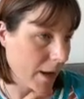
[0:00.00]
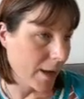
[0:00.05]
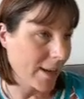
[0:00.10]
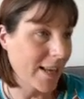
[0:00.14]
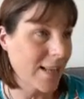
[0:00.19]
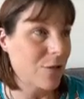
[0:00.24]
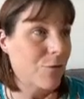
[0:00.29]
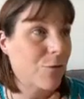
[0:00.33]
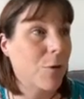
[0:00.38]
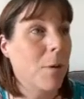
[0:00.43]

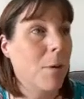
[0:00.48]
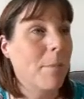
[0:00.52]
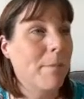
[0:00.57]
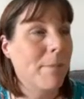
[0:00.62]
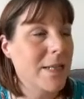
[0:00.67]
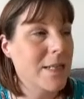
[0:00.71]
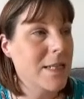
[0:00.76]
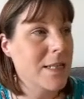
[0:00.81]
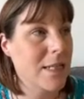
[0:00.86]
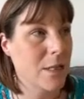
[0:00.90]
guess from a
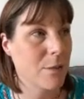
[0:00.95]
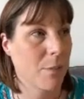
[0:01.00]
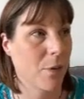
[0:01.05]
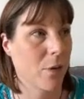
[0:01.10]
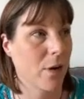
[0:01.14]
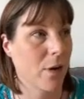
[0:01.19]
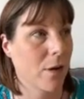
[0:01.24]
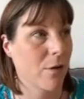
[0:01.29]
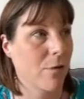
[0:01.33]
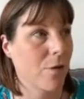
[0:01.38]
business
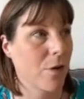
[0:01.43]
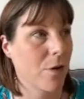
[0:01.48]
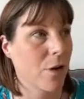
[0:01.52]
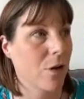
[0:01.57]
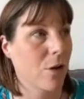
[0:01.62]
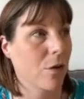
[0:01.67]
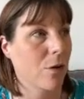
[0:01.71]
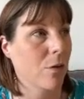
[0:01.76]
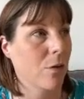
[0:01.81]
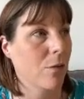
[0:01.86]
point of
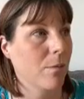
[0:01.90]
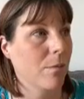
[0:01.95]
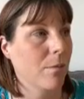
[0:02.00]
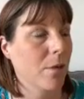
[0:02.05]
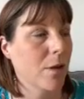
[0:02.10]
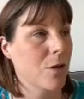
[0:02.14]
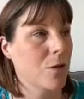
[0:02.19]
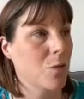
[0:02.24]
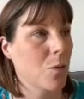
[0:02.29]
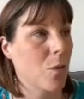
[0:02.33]
view
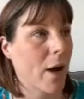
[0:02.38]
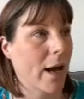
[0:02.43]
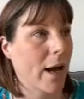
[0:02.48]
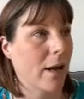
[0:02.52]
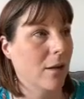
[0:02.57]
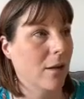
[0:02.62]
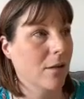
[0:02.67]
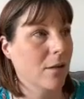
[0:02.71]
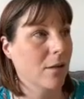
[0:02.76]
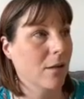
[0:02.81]
as
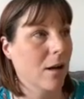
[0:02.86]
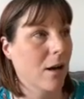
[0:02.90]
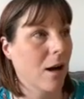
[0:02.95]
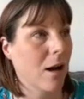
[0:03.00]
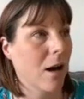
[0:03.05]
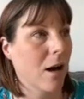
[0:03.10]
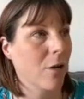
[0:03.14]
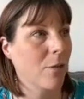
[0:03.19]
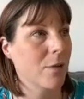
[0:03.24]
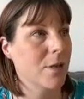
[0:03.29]
well,
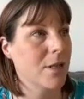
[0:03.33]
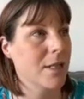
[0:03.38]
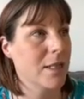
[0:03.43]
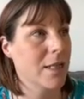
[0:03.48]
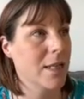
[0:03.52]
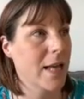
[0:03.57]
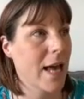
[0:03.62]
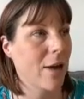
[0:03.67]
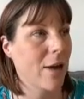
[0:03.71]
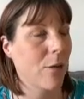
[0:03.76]
I would
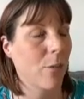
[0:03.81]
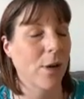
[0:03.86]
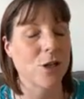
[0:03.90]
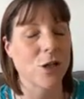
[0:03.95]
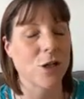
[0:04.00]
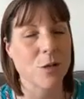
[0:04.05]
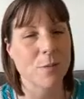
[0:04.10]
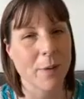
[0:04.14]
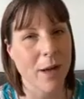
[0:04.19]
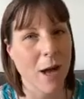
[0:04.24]
say,
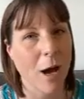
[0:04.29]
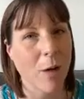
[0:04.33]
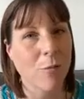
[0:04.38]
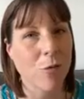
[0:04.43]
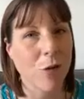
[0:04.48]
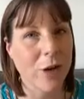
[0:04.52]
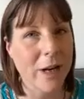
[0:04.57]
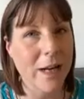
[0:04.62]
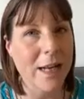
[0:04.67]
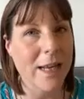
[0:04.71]
which has become
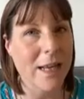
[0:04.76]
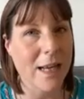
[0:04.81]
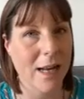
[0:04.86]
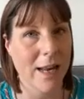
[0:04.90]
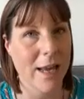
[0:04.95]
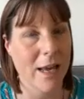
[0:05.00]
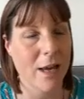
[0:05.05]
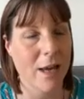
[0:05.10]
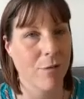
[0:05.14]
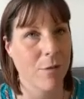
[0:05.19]
really
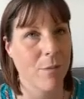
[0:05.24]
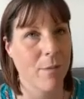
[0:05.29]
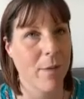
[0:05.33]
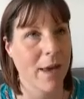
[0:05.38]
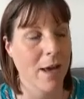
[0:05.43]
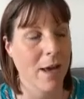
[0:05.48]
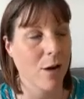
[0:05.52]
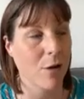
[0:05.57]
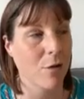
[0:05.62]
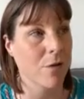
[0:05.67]
clear for
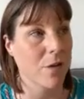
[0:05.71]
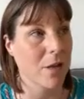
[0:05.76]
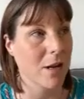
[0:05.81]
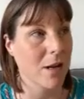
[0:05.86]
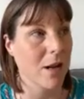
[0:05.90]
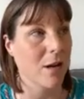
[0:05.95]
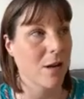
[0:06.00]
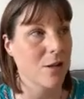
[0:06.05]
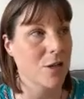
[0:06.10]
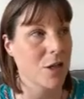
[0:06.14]
me over the
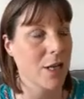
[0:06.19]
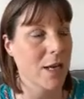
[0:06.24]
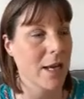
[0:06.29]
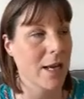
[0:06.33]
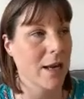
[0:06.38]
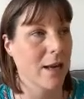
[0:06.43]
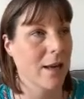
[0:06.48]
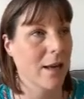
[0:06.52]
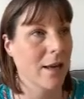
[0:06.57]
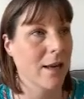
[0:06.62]
last
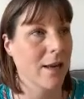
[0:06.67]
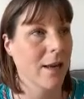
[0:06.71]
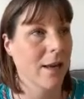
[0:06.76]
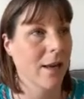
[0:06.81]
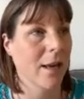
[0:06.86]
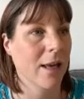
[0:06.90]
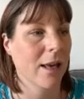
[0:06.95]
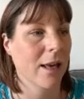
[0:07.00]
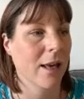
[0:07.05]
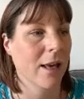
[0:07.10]
year,
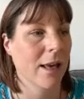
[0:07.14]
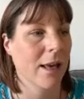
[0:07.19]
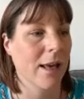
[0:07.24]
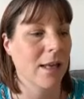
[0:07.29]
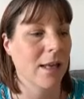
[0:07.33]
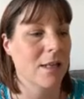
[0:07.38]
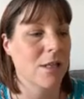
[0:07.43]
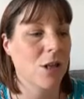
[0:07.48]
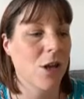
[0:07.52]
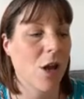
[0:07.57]

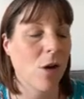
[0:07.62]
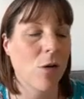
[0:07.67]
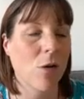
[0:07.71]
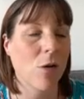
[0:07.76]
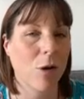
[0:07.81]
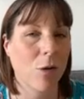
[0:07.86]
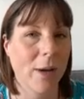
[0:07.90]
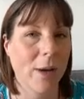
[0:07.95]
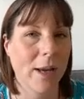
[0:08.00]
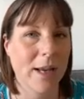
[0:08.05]
is know
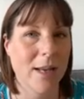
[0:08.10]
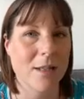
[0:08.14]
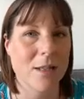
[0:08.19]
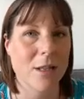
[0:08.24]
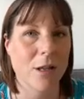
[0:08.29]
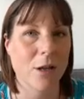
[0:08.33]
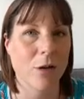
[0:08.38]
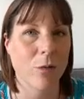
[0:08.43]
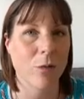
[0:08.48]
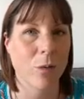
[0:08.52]
who it is
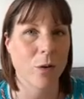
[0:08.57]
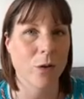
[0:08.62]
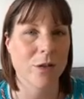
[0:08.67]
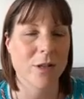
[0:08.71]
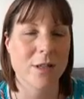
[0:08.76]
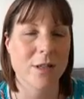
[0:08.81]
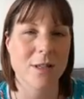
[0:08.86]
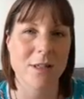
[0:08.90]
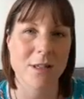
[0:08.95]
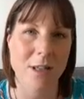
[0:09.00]
that you want
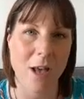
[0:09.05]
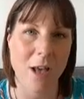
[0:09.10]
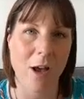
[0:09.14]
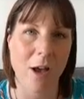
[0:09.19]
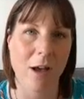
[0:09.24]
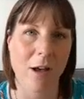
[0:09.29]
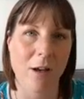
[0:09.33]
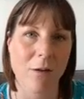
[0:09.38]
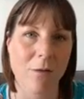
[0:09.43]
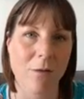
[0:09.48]
to
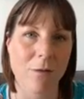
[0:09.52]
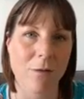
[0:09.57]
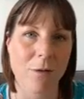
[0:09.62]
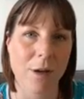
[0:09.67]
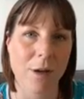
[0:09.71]
serve.